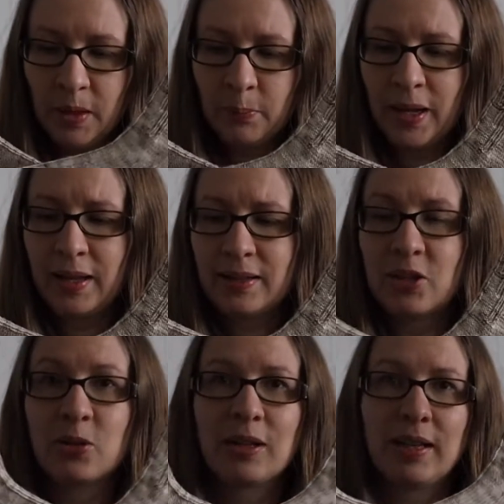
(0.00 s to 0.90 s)
But
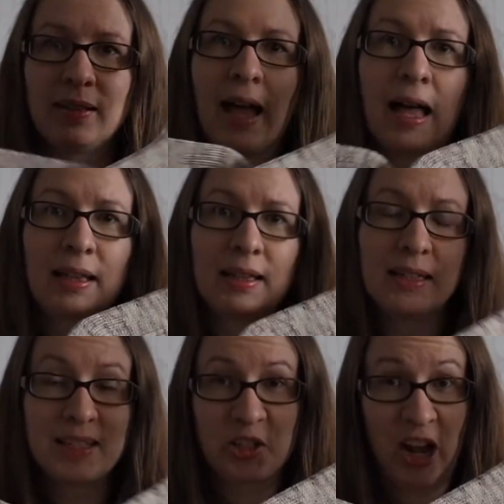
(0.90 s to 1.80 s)
don't let that
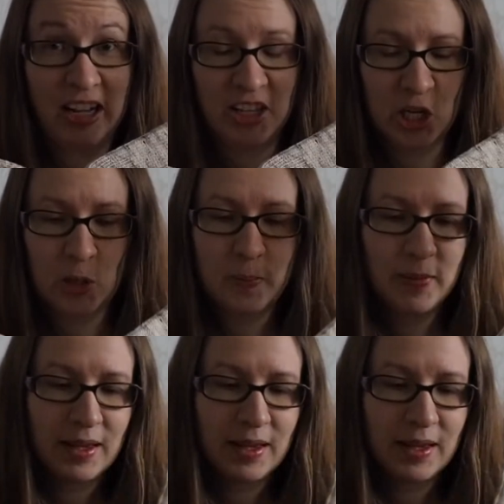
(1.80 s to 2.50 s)
distract you.